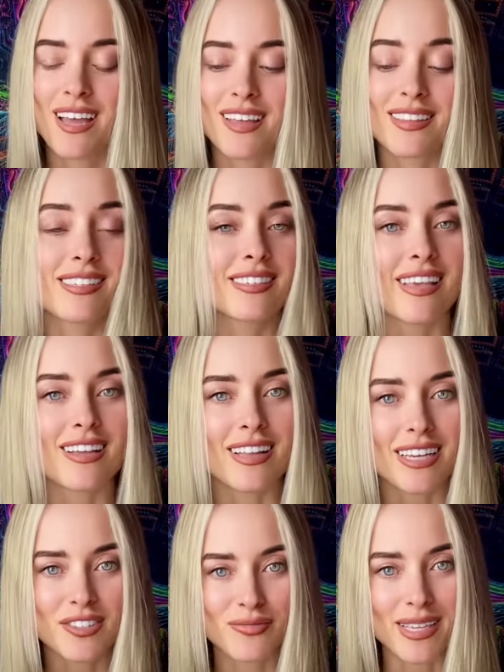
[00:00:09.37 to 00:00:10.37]
Uh, this is a
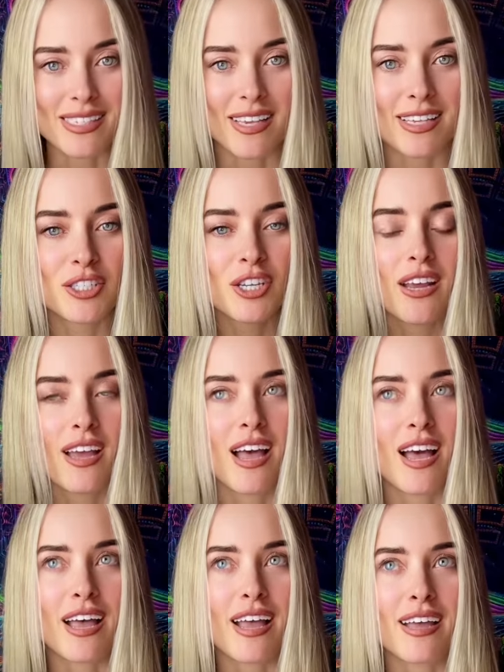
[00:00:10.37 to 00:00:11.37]
collective message.
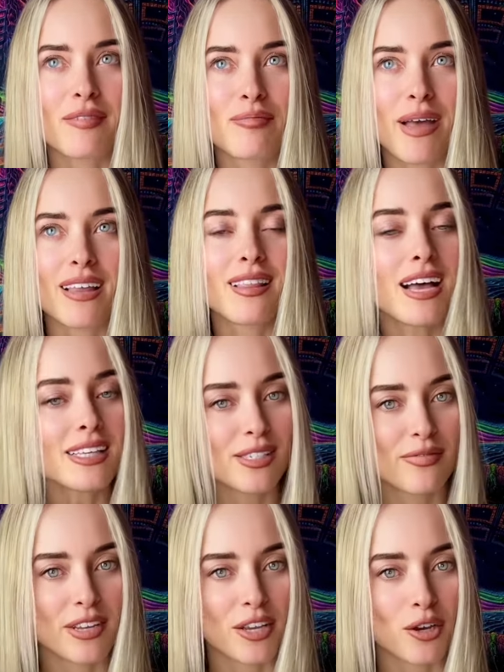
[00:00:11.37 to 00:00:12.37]
Uh, my last
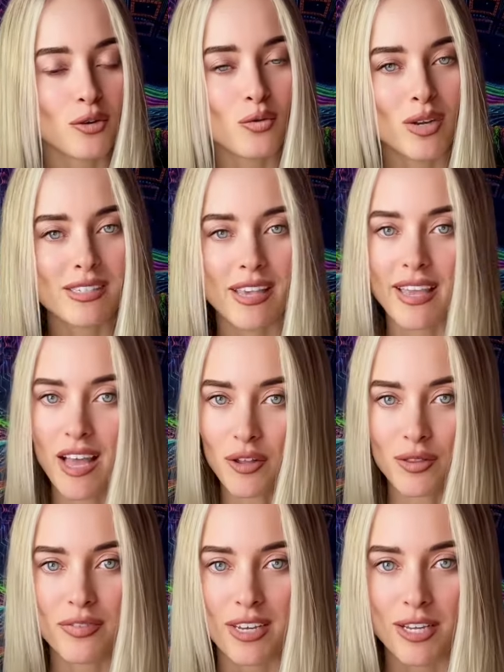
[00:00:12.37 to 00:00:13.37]
video was a
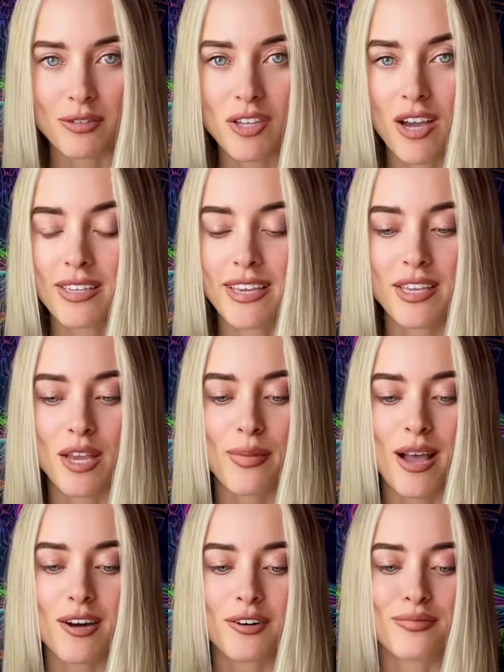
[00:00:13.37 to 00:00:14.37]
health video talking
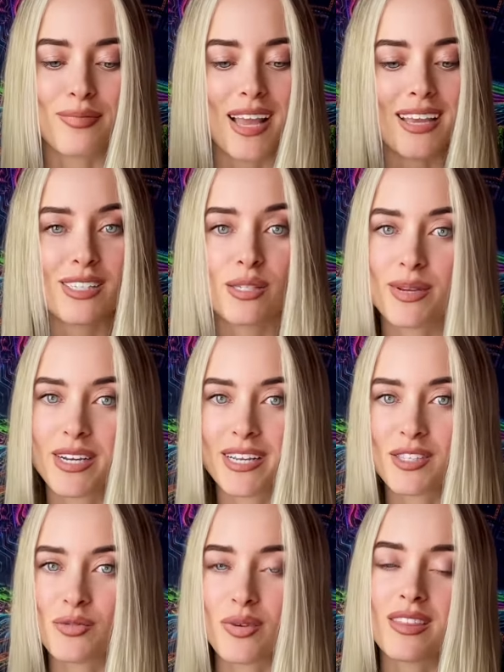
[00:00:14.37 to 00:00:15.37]
about my
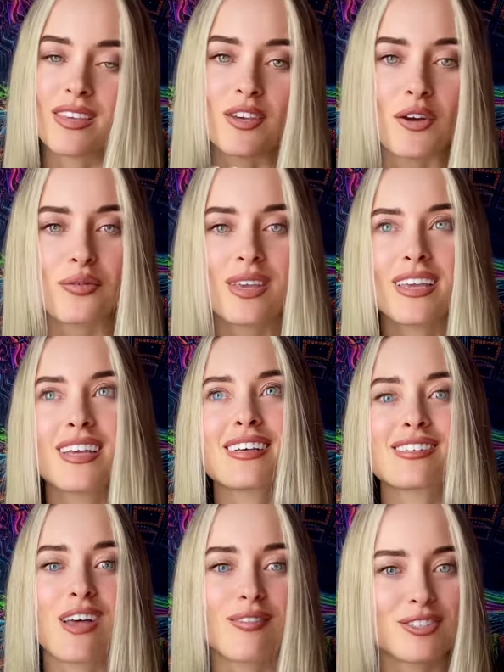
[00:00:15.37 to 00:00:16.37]
experience with EOE,
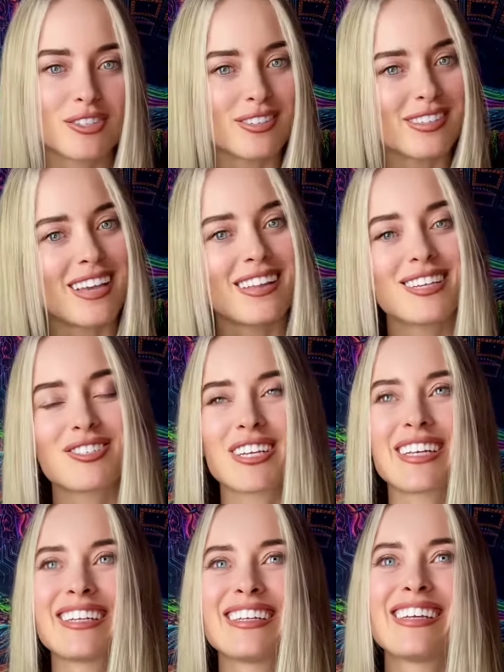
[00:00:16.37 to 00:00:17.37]
esophageal
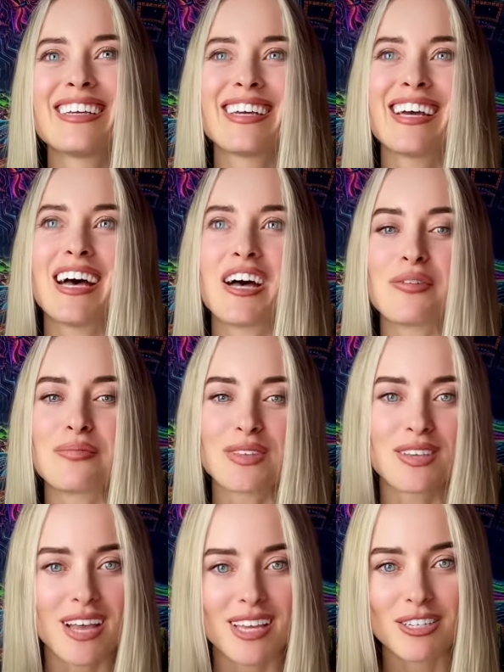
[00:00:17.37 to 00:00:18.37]
dilation, um,
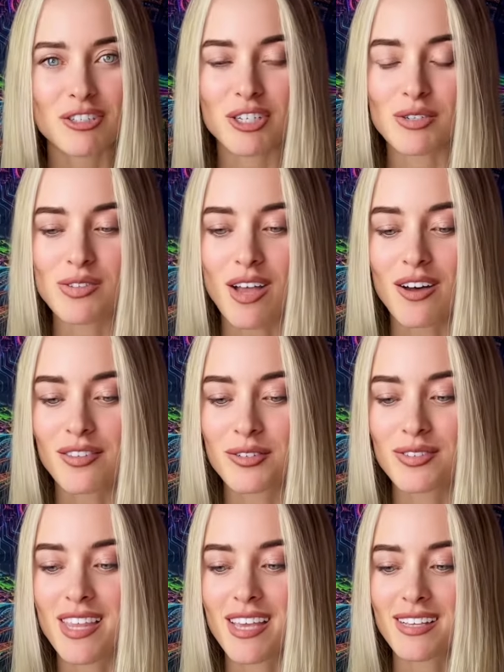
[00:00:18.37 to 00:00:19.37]
gut issues, all
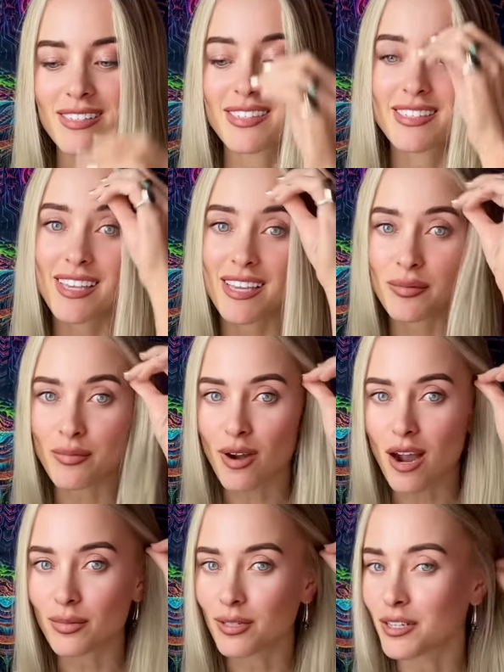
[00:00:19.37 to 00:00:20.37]
those things, skin
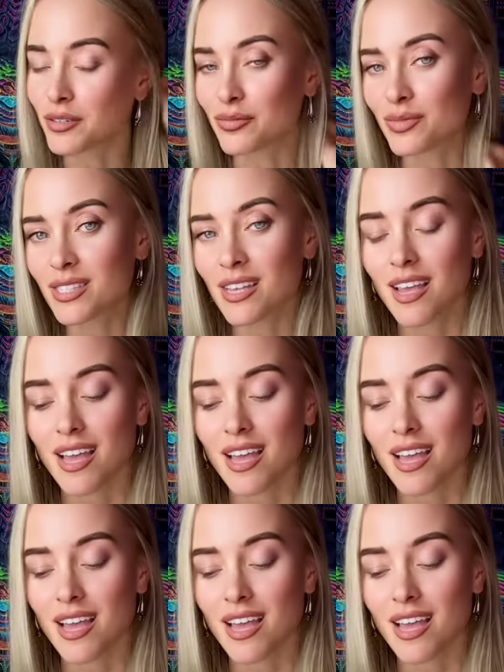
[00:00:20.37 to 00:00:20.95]
problems.